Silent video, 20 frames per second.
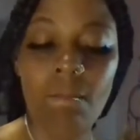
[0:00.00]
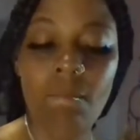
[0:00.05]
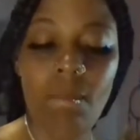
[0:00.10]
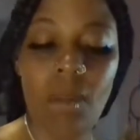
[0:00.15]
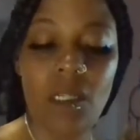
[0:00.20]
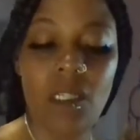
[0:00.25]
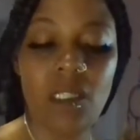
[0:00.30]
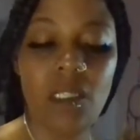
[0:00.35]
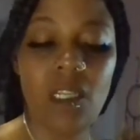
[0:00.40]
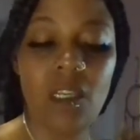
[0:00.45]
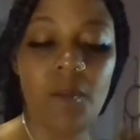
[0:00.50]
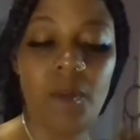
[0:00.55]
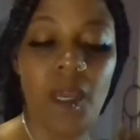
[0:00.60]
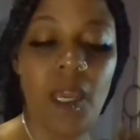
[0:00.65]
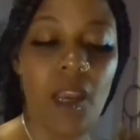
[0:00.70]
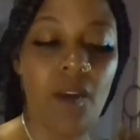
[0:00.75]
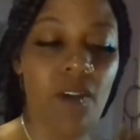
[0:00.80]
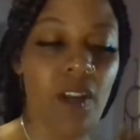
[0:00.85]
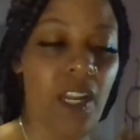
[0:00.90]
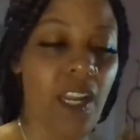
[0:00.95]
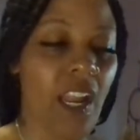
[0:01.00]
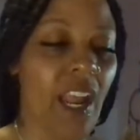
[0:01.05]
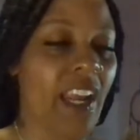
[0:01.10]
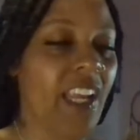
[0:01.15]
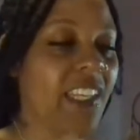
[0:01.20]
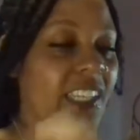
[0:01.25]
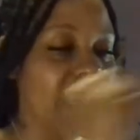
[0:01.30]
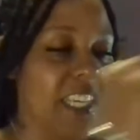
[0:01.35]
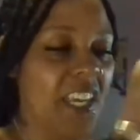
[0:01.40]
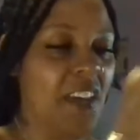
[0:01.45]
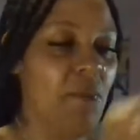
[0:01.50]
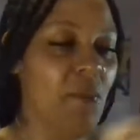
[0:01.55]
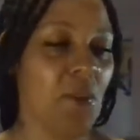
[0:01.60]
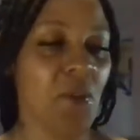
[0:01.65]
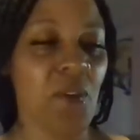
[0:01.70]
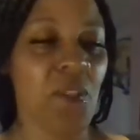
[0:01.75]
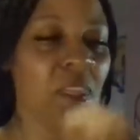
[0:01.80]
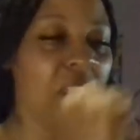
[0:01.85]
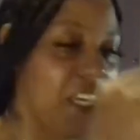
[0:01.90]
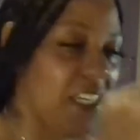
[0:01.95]
I just keep hearing it and I see him
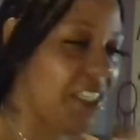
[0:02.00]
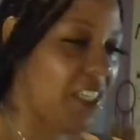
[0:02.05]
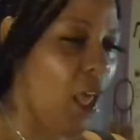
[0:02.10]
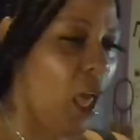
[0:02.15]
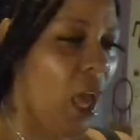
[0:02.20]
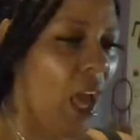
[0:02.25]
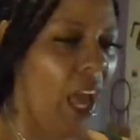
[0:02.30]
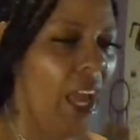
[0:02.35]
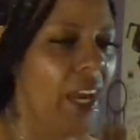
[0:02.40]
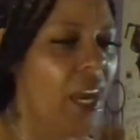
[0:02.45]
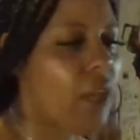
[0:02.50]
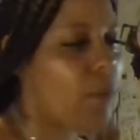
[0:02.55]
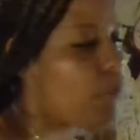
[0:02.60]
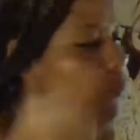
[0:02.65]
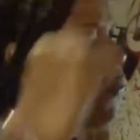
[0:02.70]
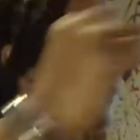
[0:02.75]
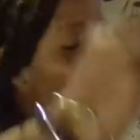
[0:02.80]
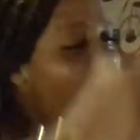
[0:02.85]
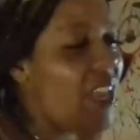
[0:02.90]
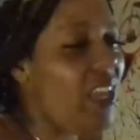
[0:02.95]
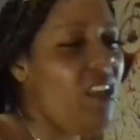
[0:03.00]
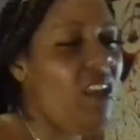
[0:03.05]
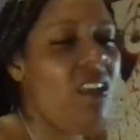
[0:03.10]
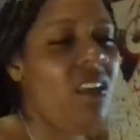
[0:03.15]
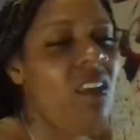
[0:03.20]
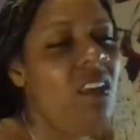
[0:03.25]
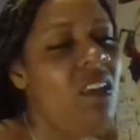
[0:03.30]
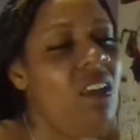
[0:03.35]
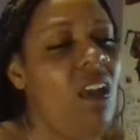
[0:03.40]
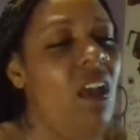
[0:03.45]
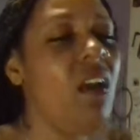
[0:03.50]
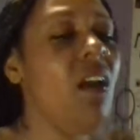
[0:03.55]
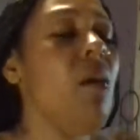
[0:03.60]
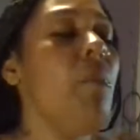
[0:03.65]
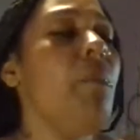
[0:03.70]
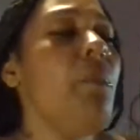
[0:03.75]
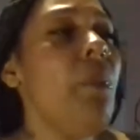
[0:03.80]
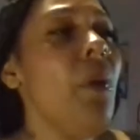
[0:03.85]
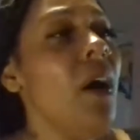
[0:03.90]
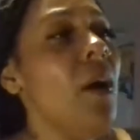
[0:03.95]
doing this. I got pride. I
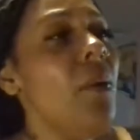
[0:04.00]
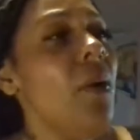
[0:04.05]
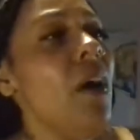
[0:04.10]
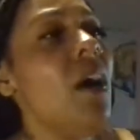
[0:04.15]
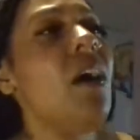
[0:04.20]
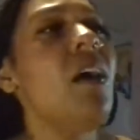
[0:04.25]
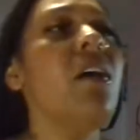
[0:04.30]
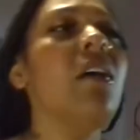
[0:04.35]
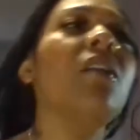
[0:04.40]
got power.